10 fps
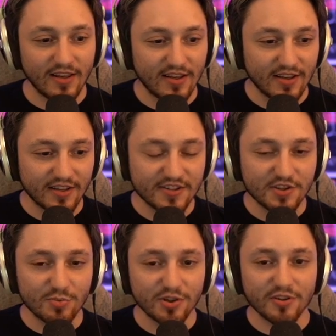because
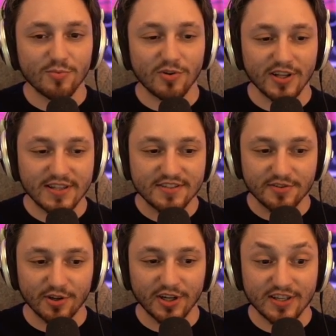you really want the
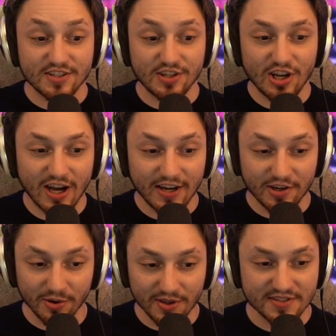Zerg to not
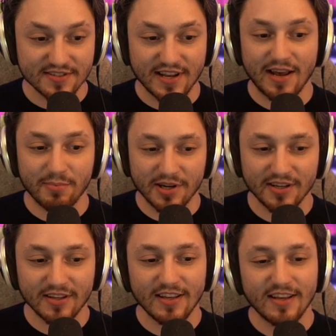know this is
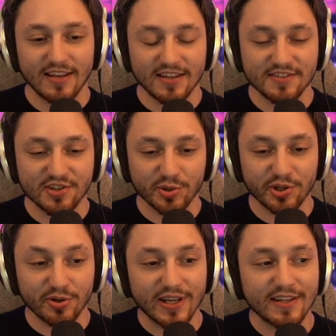happening until
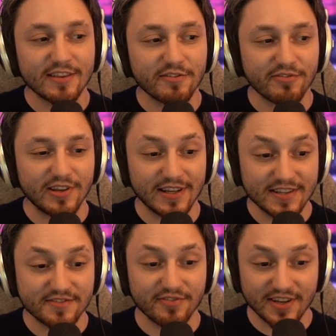you're in
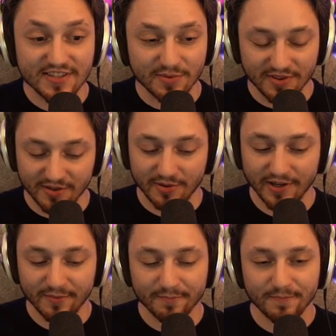his face with it,
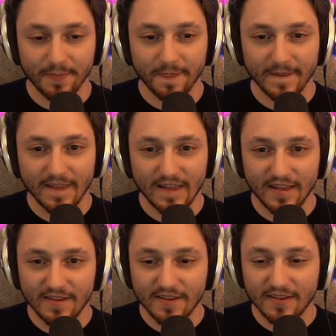right?
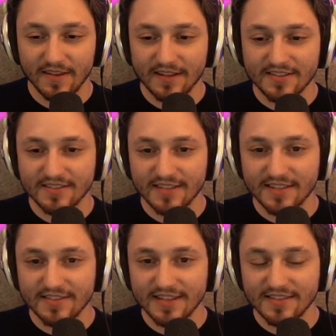
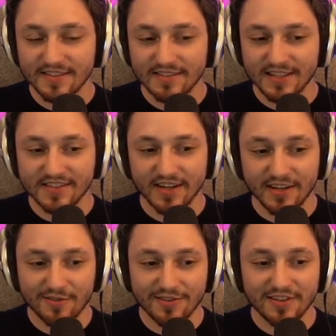That's kind
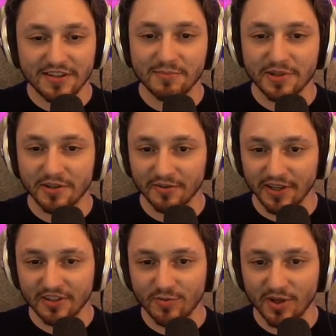of the theme here.
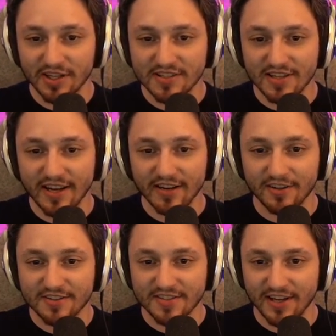Like, you want to deny
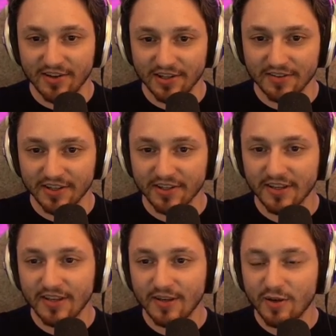all scouting. Like,
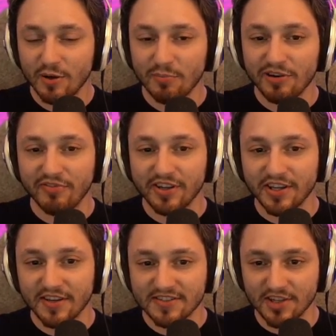my
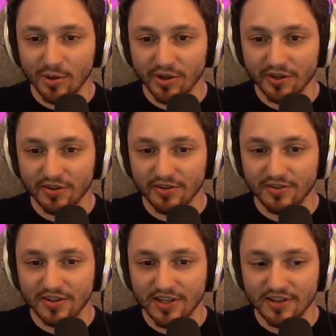Viking is going
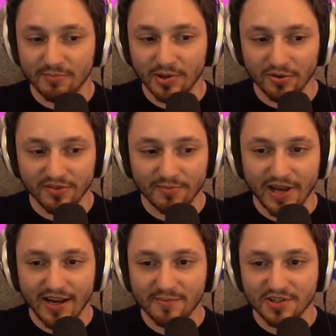in the middle of the
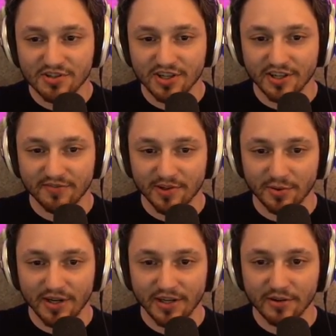map to check if there were any